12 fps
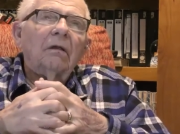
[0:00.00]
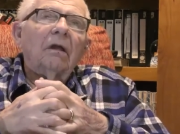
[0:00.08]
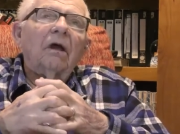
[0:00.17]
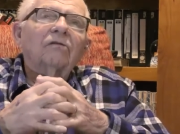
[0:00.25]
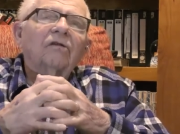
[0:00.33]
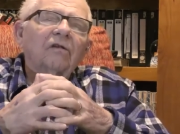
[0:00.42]

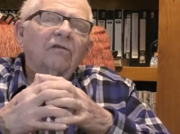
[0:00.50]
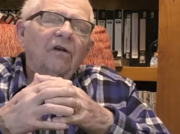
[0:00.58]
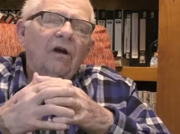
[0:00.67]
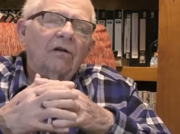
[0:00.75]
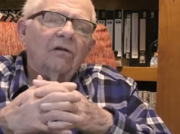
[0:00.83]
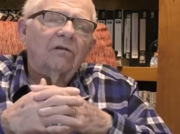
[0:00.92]
Yes, it's
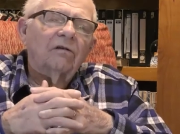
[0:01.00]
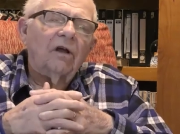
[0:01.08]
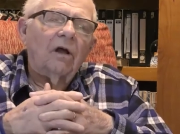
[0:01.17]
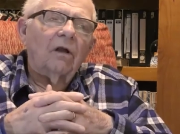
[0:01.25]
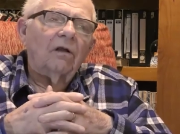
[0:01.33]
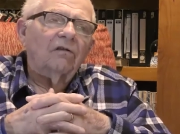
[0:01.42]
hard to
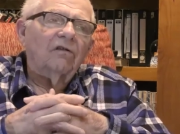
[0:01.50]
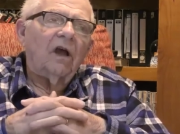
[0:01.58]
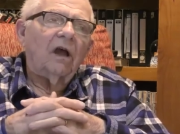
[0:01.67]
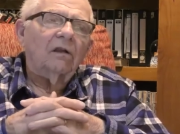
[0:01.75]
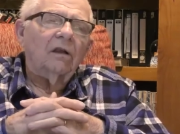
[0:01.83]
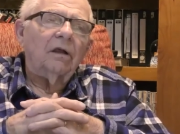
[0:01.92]
tell
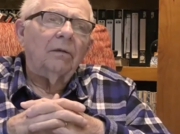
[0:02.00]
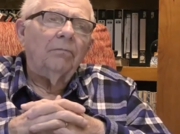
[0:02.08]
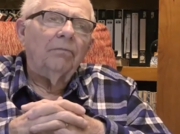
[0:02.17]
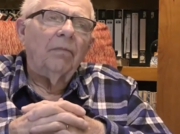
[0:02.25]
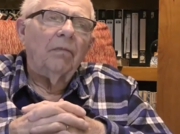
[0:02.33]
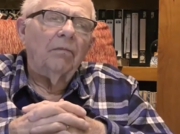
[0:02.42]
exactly,
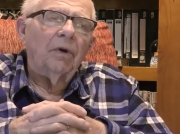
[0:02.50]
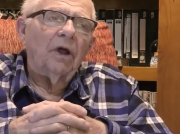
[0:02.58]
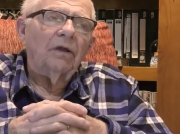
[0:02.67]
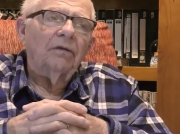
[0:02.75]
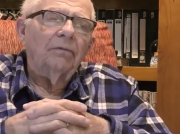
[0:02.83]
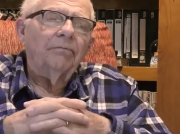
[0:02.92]

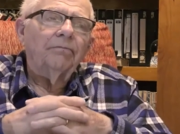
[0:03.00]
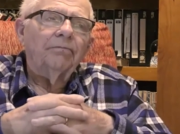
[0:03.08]
but